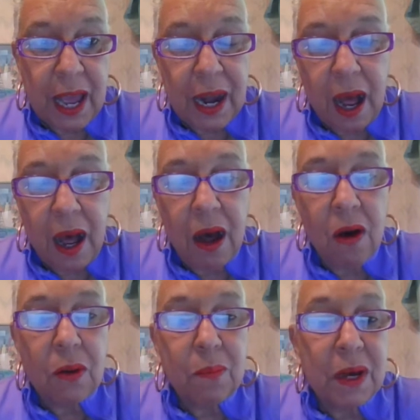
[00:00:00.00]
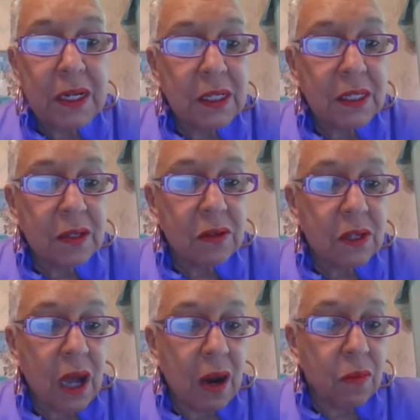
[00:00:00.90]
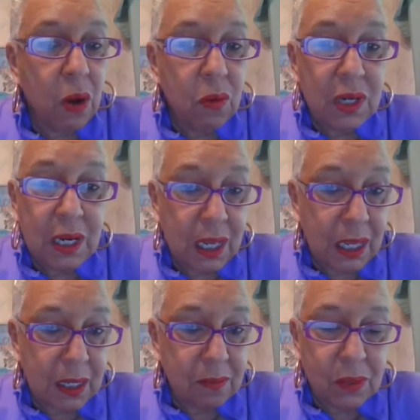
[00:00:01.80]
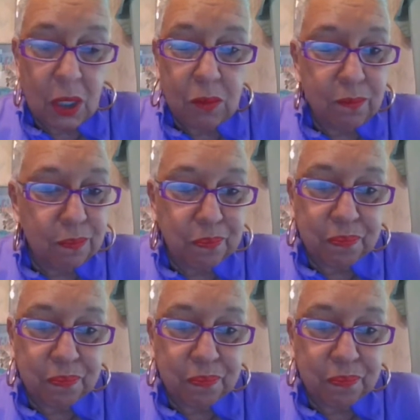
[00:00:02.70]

and all the money's just going to start rolling in. Nope.